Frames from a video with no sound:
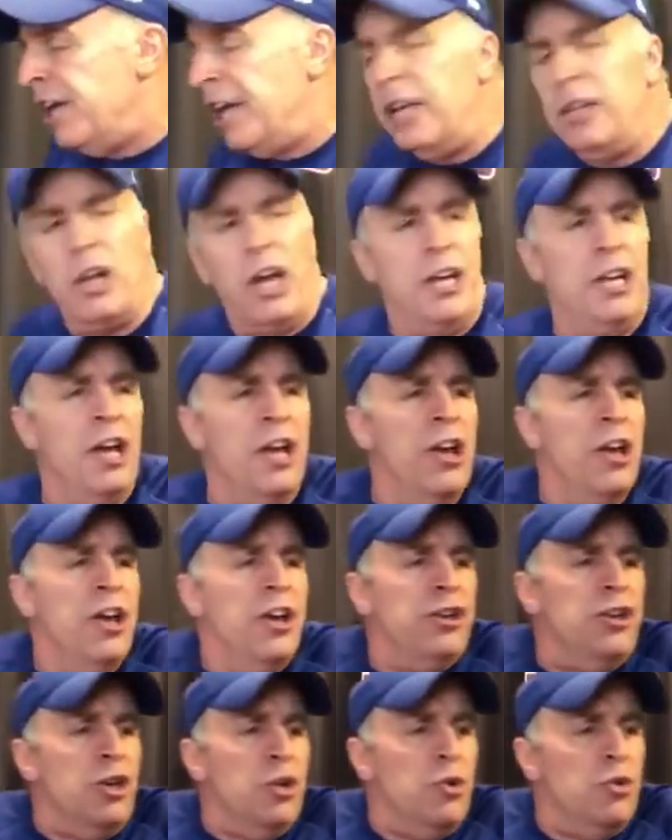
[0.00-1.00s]
Eli,
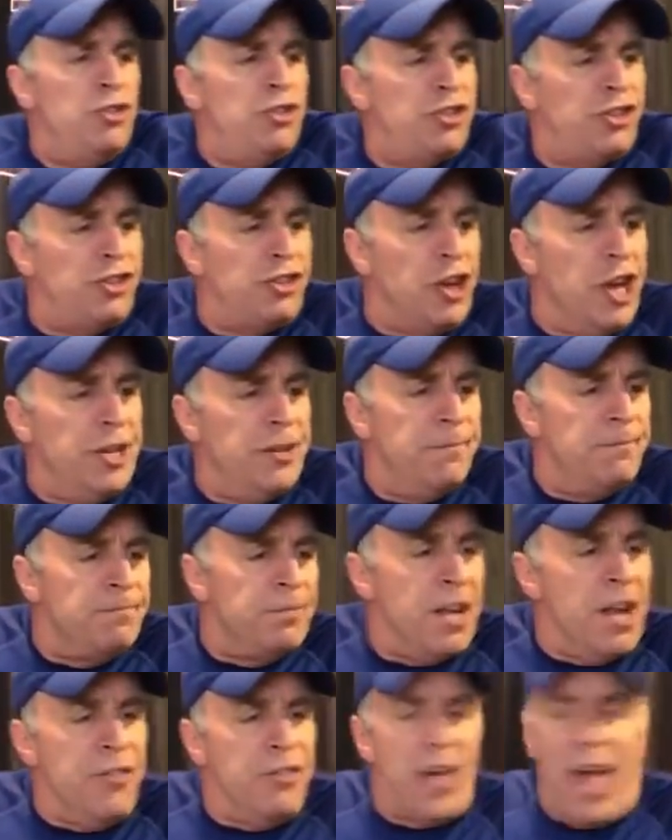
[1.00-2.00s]
you sit
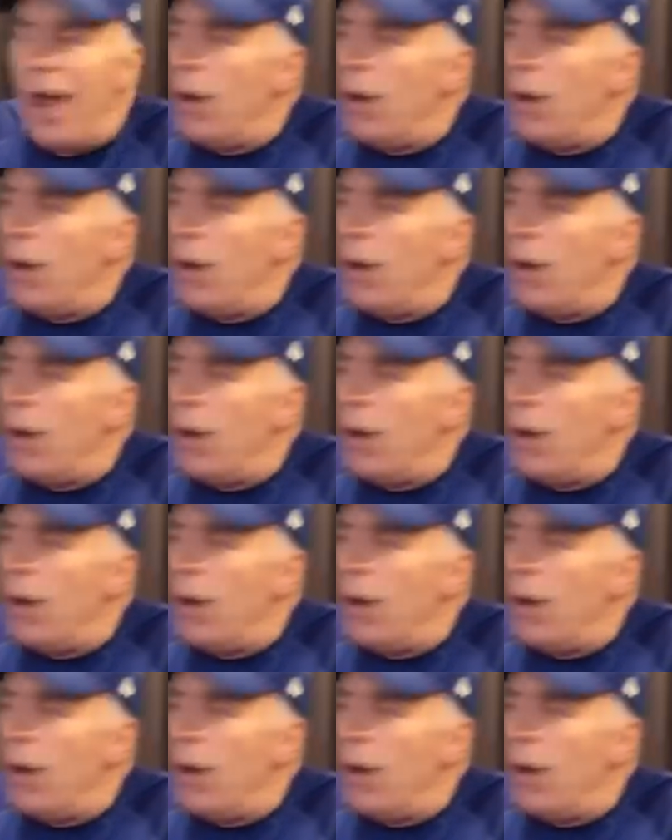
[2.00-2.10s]
in